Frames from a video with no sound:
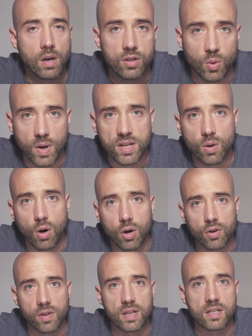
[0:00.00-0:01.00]
So where do you
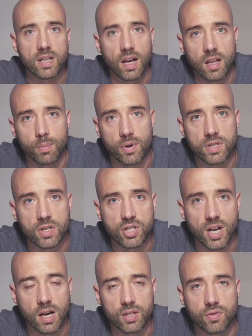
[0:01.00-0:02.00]
order these calibration
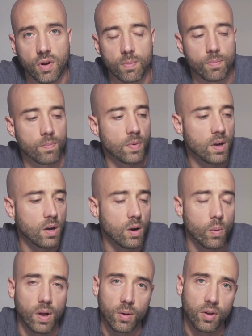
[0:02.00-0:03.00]
charts from?
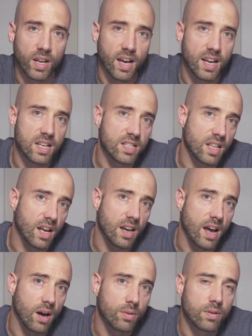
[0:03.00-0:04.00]
Well, I'm going to get into that
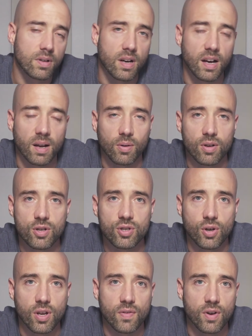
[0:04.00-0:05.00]
now, and I'm going to
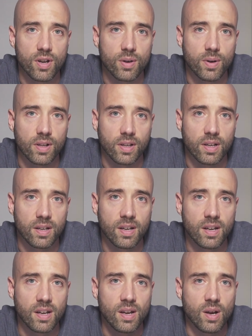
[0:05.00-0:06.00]
show you very quickly
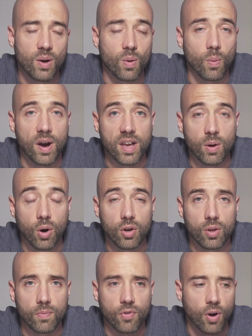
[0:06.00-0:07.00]
where you order
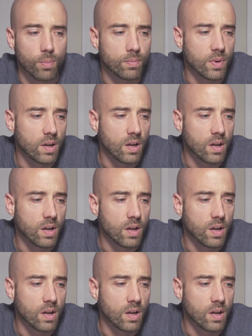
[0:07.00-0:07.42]
them from.